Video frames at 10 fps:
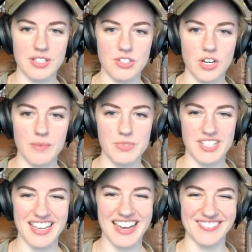in terms,
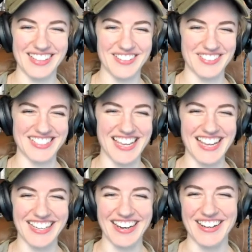yeah, we'll ever
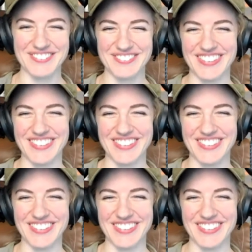take off.